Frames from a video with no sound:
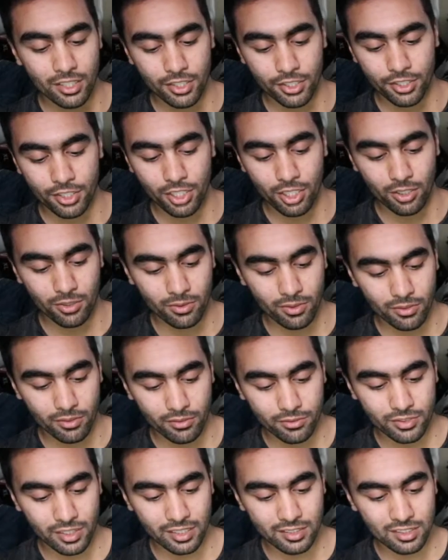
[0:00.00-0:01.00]
You know,
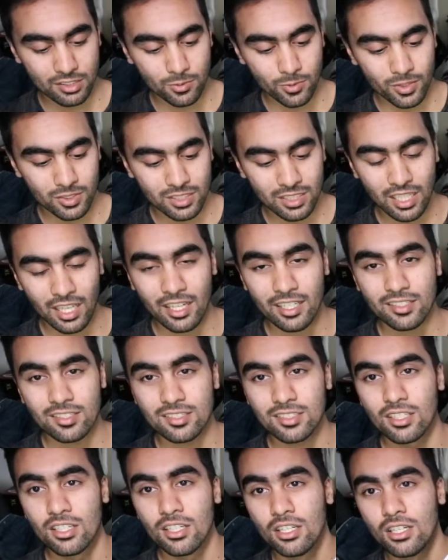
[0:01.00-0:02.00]
flex is really
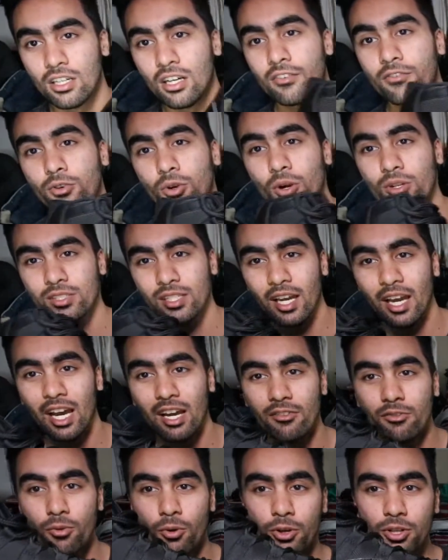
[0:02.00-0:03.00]
nice. Of course, I
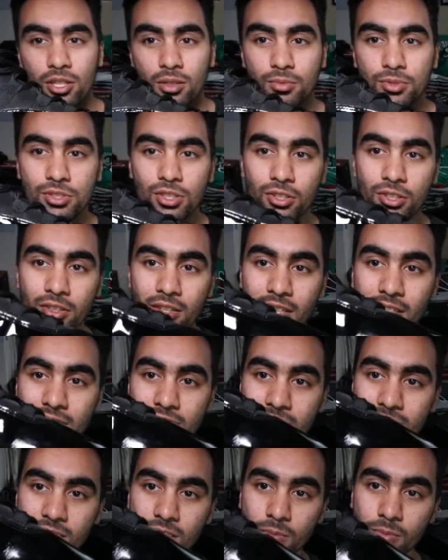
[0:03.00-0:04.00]
have worn them, so there is a
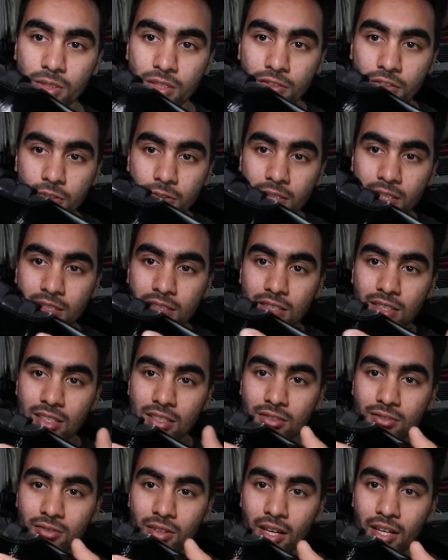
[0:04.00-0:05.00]
little bit of
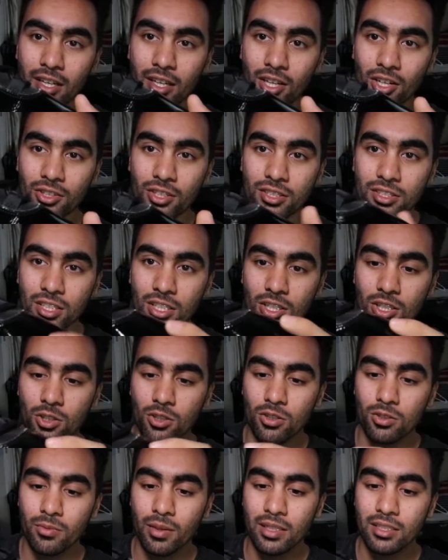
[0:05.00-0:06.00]
creasing right here on the toe
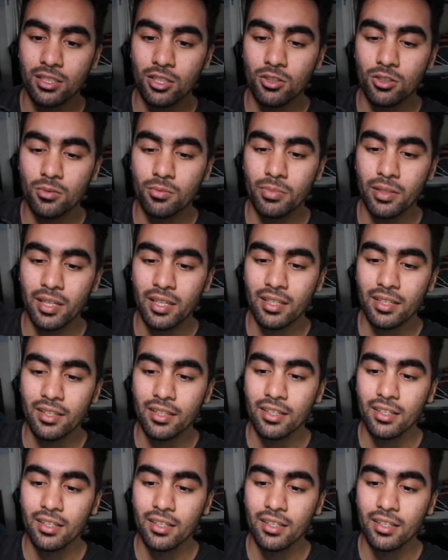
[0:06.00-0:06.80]
where my toe would bend.